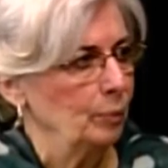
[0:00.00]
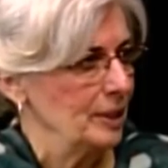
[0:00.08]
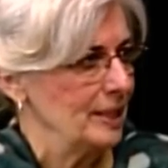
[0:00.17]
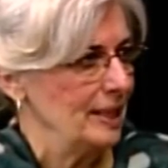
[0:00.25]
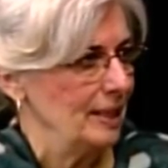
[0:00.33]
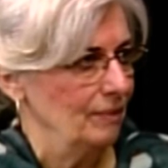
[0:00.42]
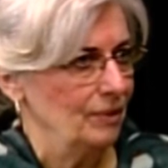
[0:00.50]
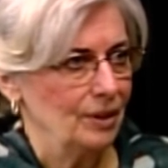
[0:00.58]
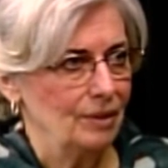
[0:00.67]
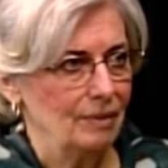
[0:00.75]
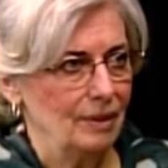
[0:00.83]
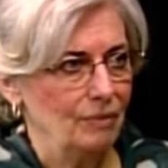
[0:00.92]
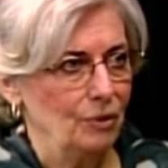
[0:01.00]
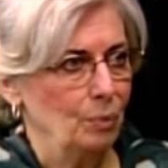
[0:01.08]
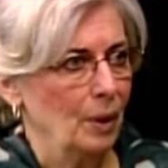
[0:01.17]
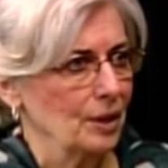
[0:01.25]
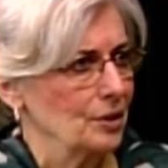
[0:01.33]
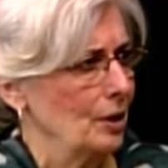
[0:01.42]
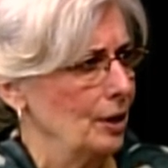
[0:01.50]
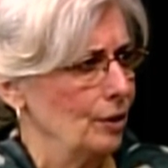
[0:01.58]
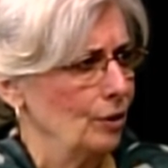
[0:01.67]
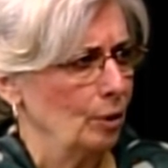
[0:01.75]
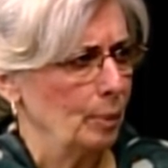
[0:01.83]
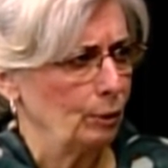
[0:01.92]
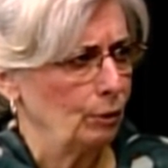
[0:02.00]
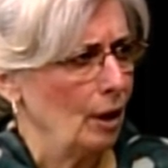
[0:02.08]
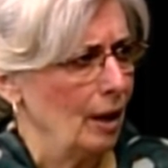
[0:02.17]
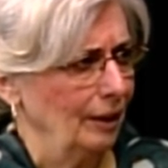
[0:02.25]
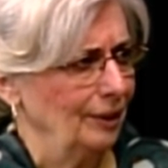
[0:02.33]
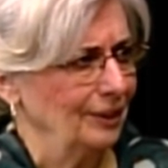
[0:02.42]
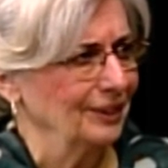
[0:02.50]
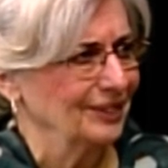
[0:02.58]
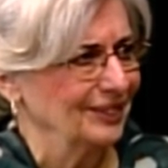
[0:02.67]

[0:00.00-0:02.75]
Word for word: received, if you want to say anything about that.